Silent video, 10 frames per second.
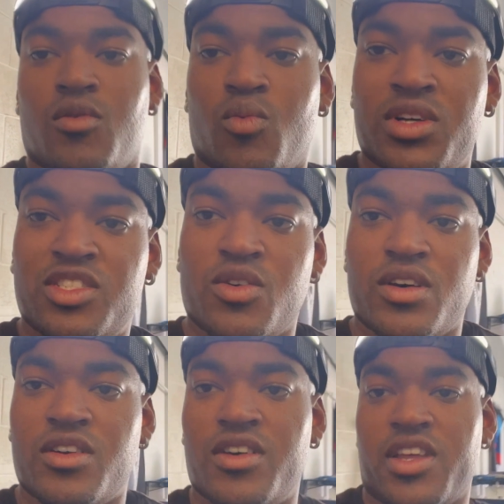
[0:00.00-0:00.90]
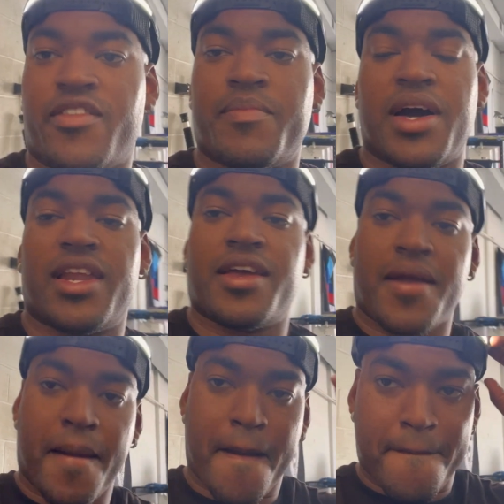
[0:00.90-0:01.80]
What's going on everybody?
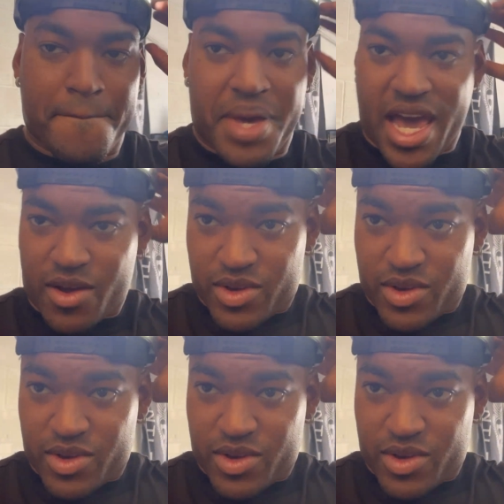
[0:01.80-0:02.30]
Back